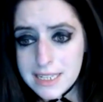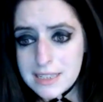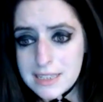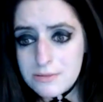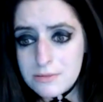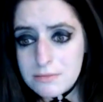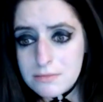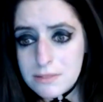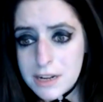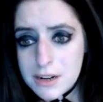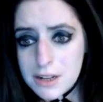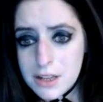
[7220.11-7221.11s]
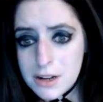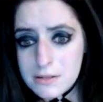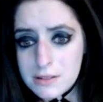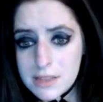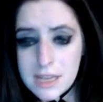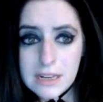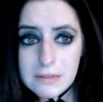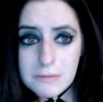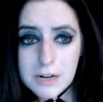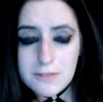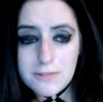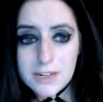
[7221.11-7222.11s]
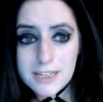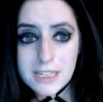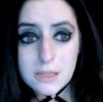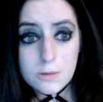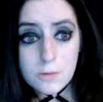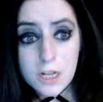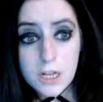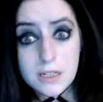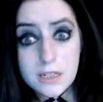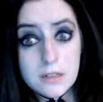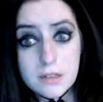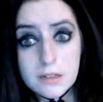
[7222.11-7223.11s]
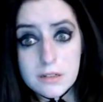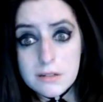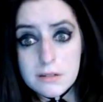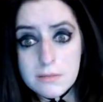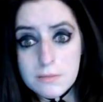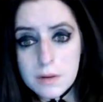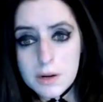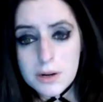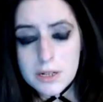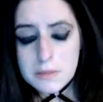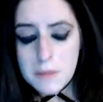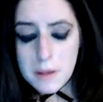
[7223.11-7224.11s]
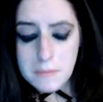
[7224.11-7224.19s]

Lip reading: where they went over at least one murderous mom,